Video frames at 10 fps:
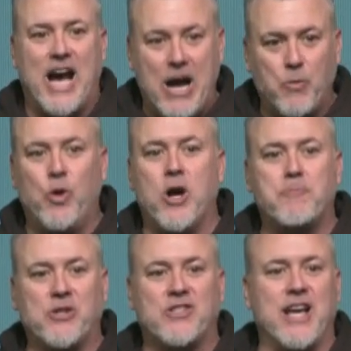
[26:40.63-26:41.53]
I
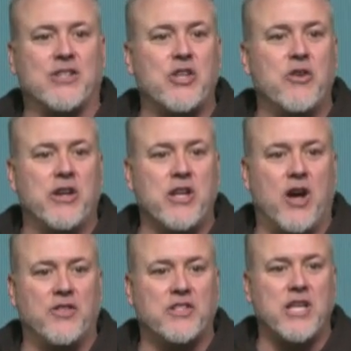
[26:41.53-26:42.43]
will protect unity
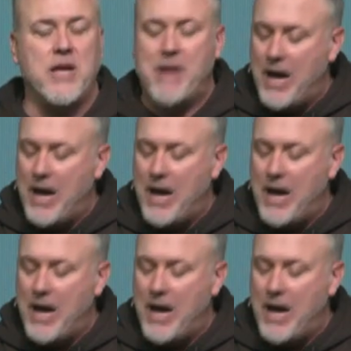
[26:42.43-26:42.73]
on the team.